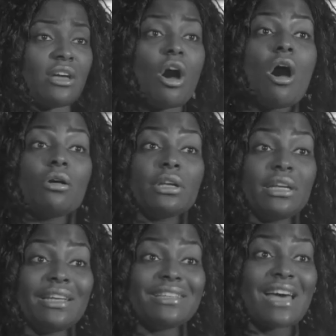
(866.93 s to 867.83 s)
They caught
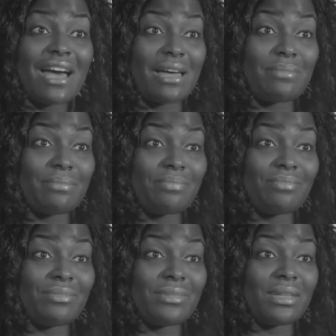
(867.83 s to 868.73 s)
it in time.
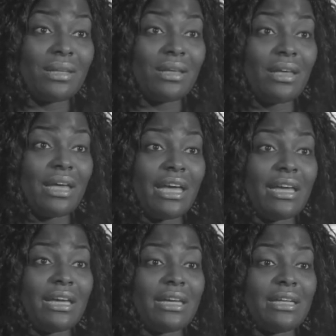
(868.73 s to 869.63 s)

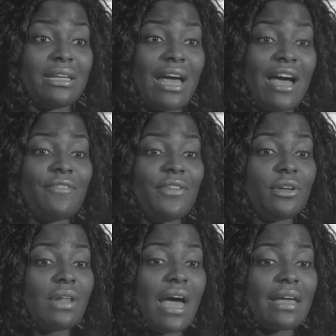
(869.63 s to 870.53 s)
And I
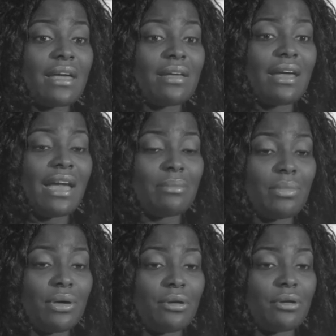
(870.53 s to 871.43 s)
feel like
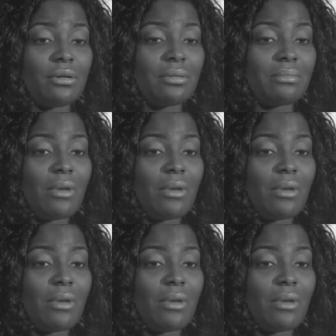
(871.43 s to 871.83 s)
AmBetter